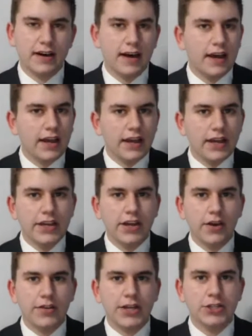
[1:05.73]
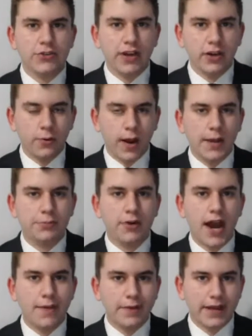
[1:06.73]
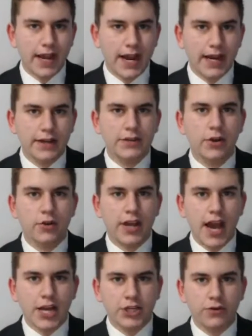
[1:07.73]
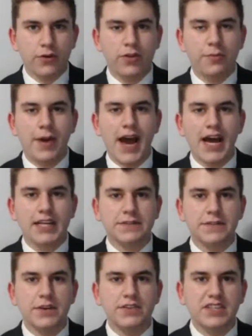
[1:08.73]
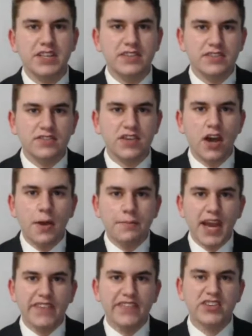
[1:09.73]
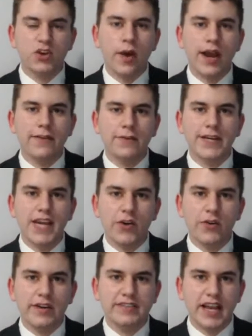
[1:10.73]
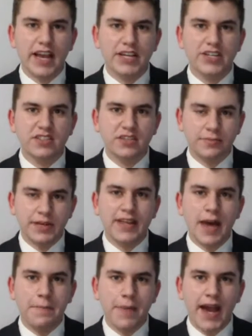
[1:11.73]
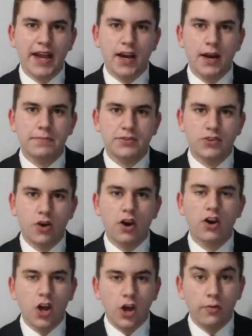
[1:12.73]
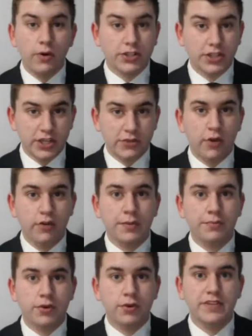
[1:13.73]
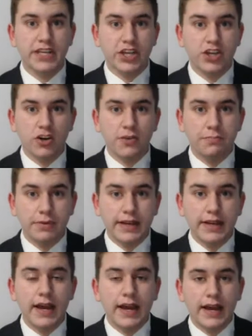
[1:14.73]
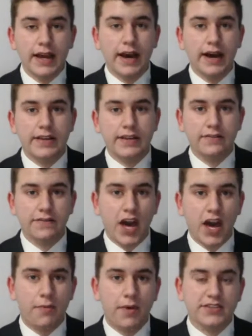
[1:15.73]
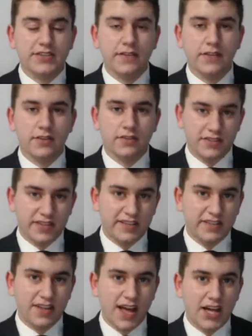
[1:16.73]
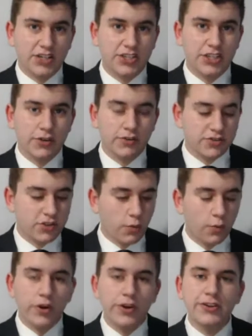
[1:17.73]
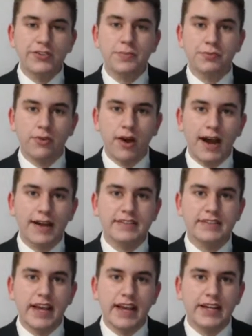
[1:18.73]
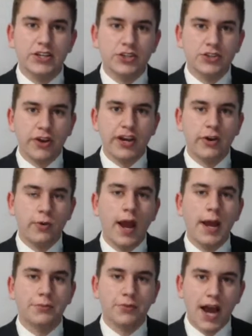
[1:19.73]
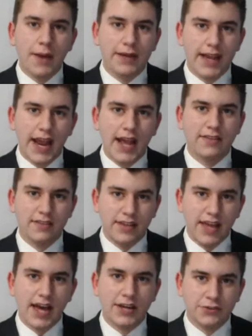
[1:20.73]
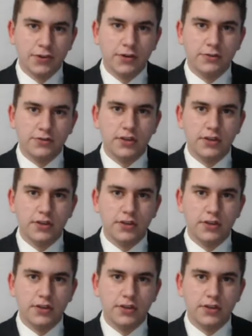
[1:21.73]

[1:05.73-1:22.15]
They traded away Brian McCann, their catcher of the past few seasons, paving the way for Gary Sanchez to be that backup star, which he really proved he could be in the final months of the season last year. So were you surprised the Yankees traded away Brian McCann to the Astros?